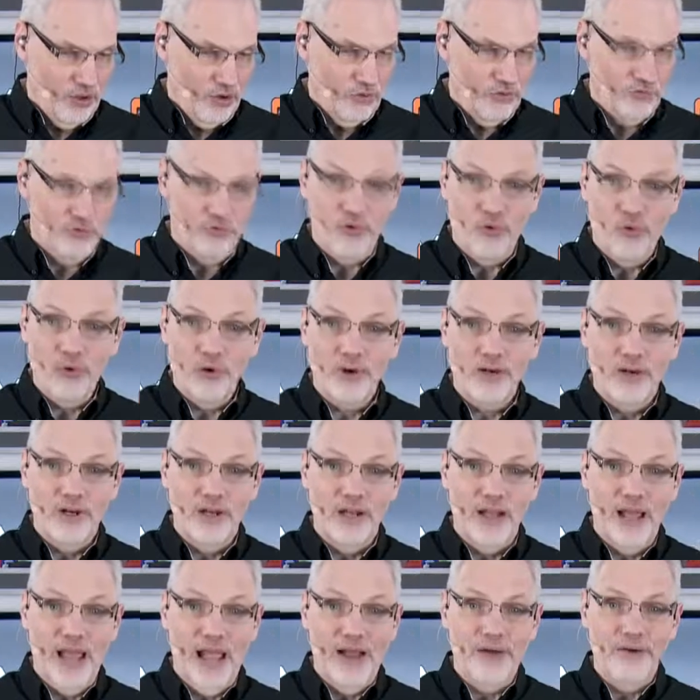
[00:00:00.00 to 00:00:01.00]
For
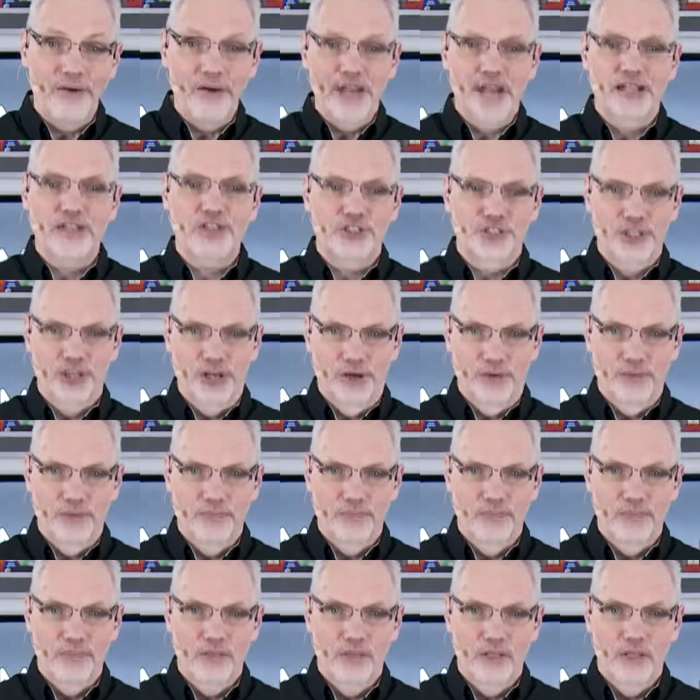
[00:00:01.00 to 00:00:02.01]
our next show,
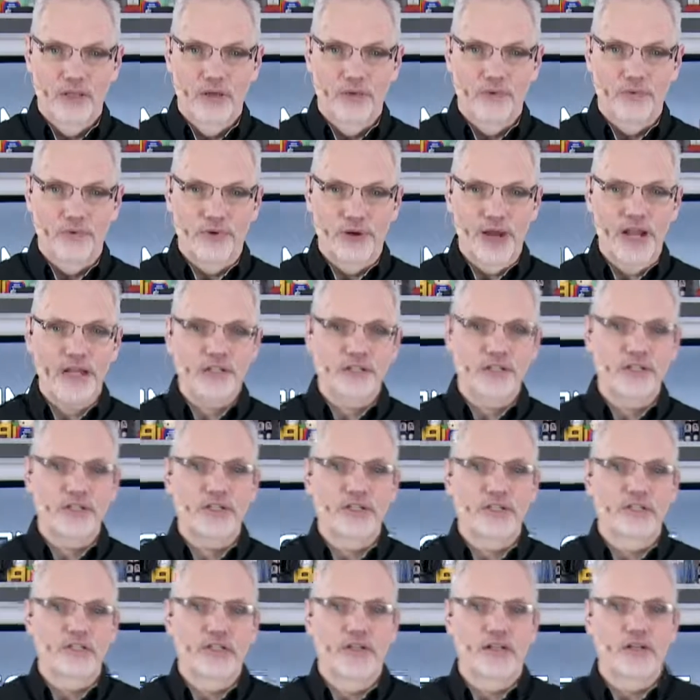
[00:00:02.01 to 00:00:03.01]
we're actually going
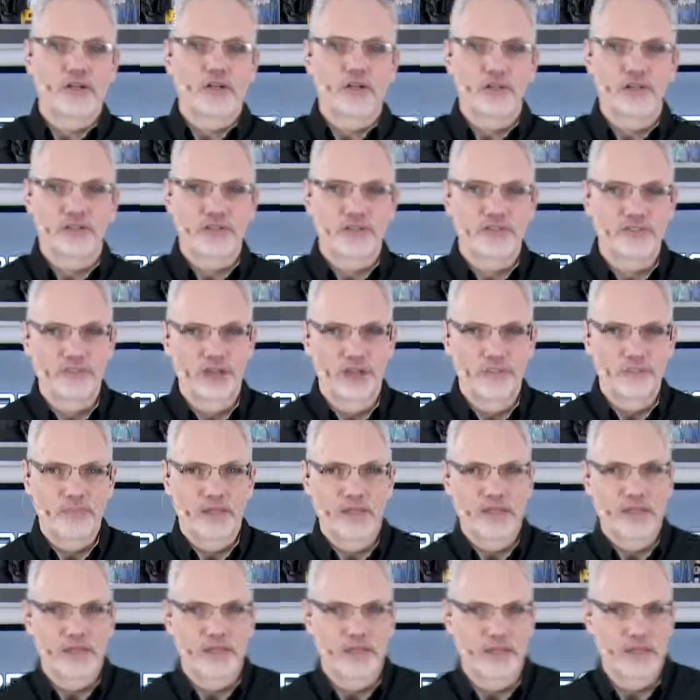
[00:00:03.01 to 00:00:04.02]
to take a look at
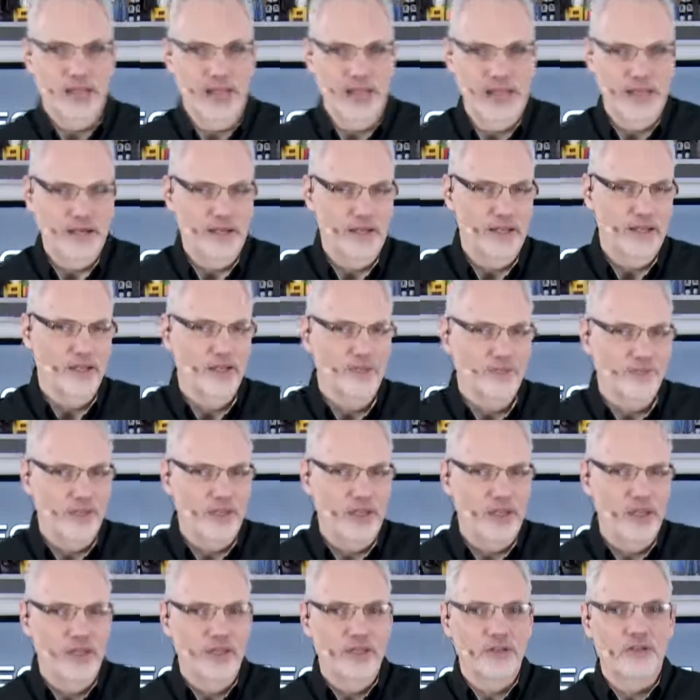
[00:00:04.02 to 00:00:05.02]
something that is
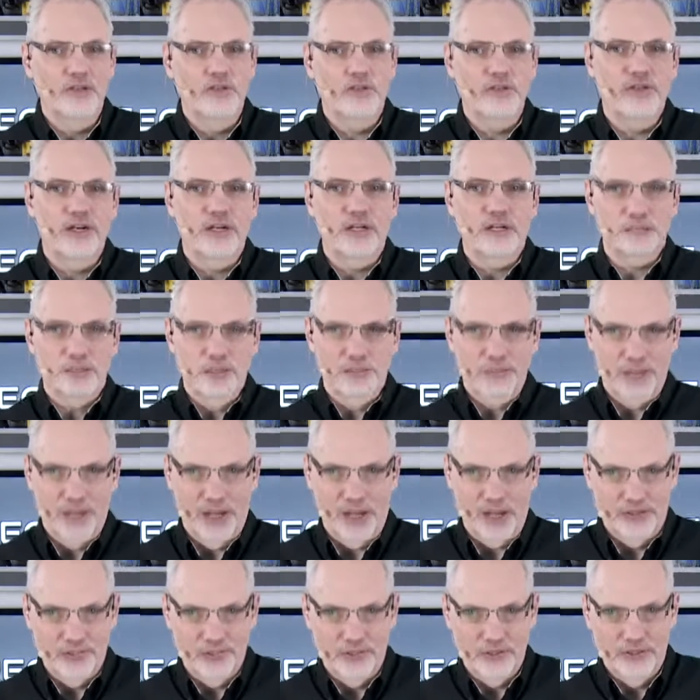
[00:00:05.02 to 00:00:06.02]
incredibly
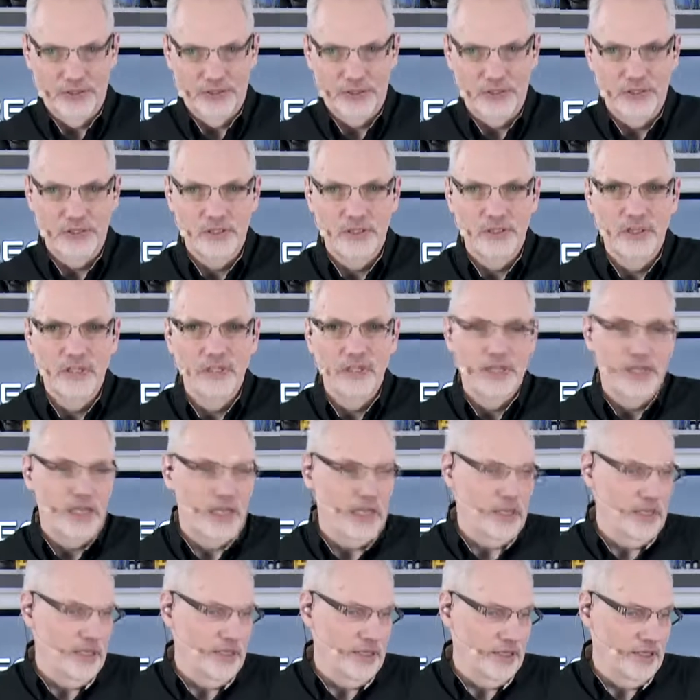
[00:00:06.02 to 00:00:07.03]
popular
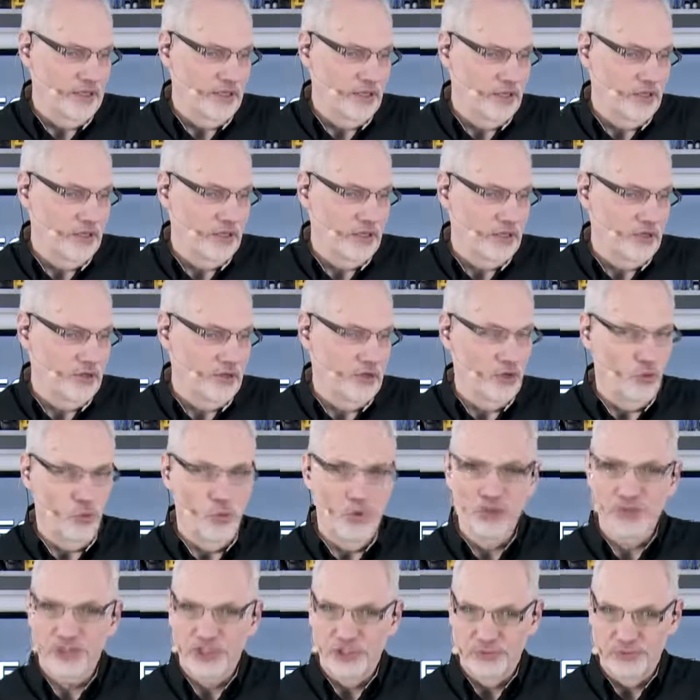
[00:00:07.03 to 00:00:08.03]
in the
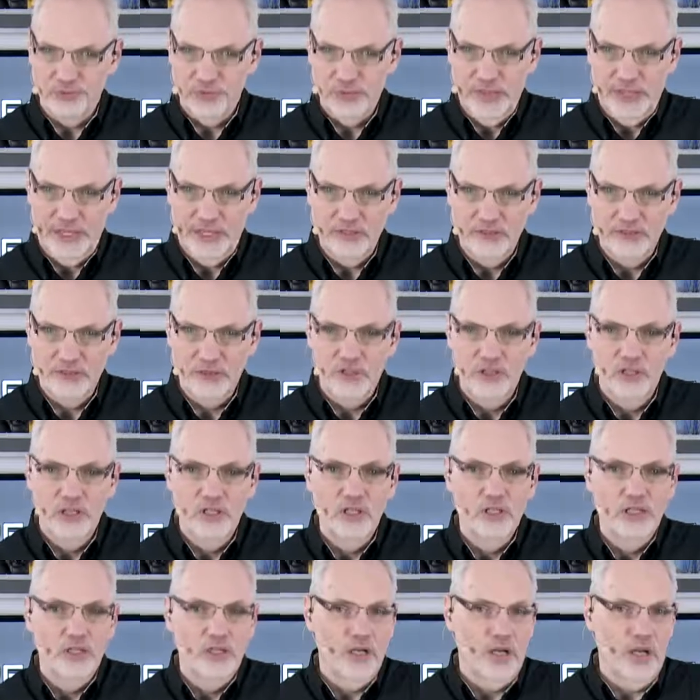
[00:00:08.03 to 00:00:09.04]
worship space,
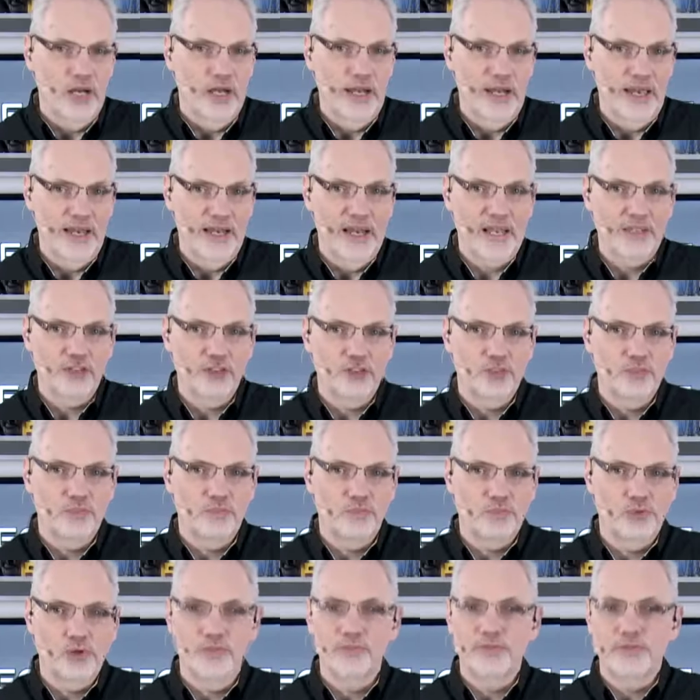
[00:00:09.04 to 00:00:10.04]
and that's
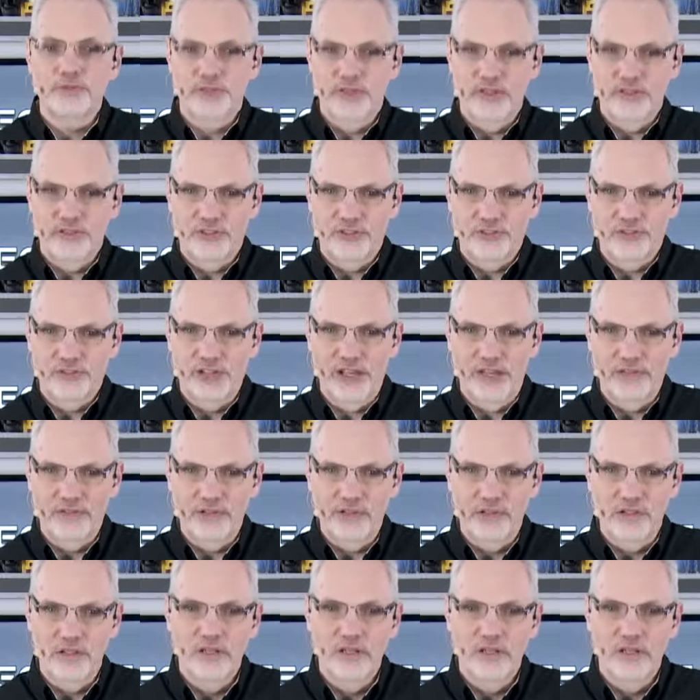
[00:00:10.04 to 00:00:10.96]
ProPresenter 7.